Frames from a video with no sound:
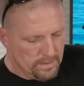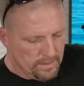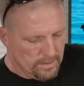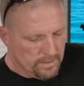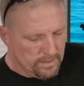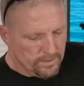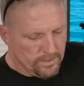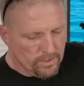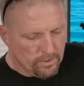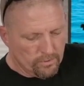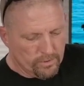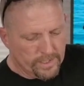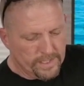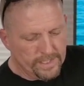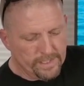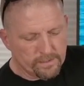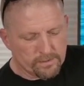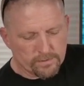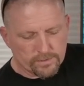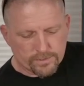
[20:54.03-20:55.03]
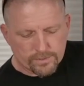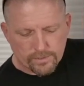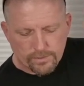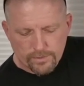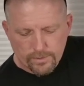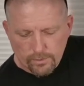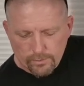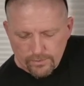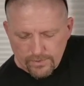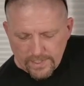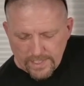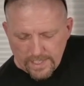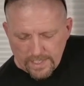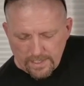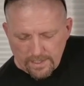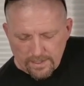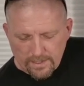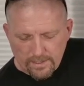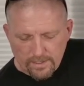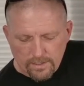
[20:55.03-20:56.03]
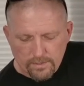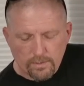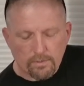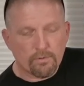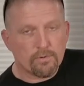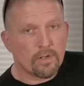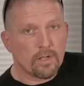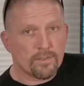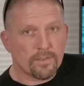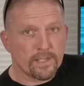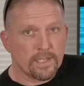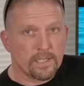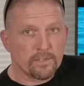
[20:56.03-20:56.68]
No gears, no teeth, no nothing.